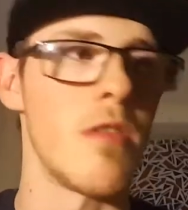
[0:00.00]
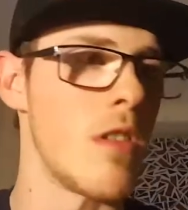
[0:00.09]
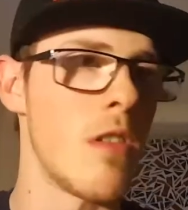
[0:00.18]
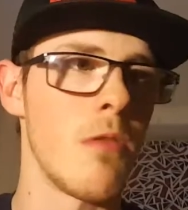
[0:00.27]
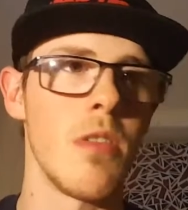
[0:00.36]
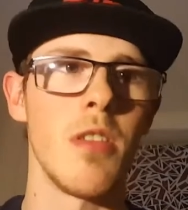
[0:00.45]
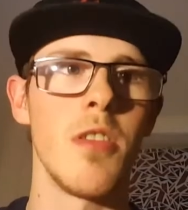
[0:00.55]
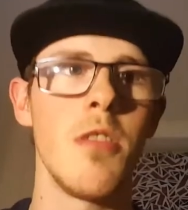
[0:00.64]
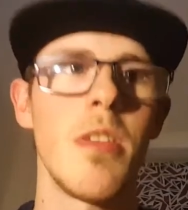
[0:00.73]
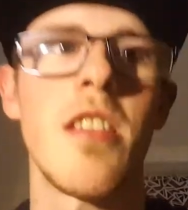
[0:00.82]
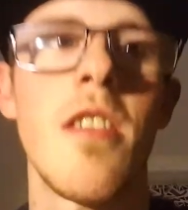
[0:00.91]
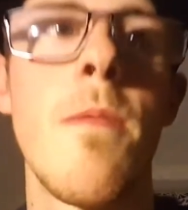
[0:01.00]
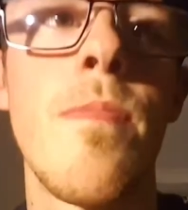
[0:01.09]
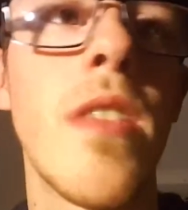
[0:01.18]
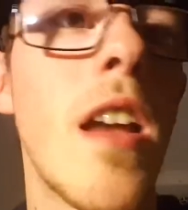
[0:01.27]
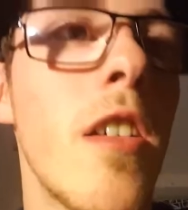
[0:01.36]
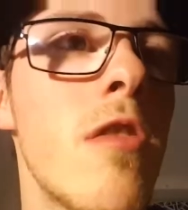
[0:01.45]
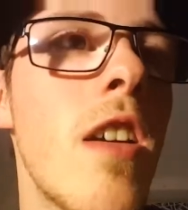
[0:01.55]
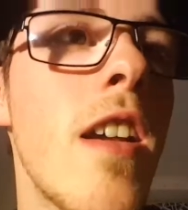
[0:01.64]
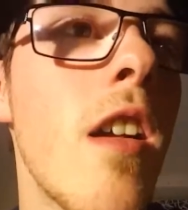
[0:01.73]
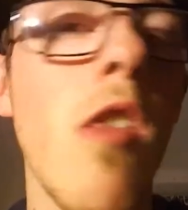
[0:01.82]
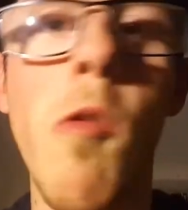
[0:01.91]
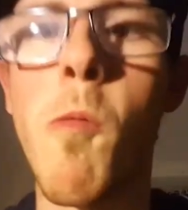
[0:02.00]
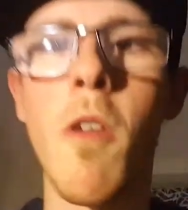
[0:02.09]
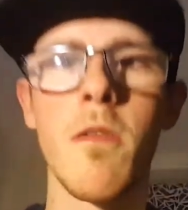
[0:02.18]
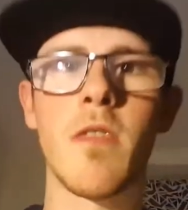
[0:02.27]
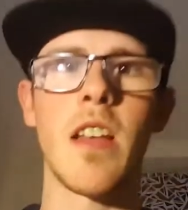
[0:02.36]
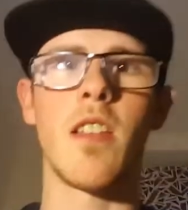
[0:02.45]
What do I do with this?" No, it's right here.